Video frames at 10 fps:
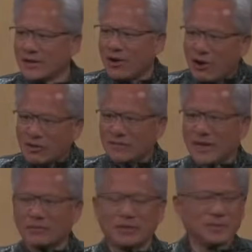all of
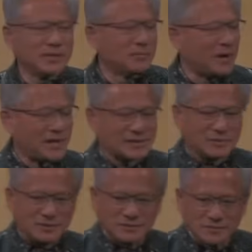that would have been
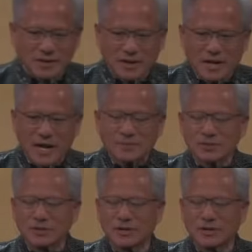impossible, absolutely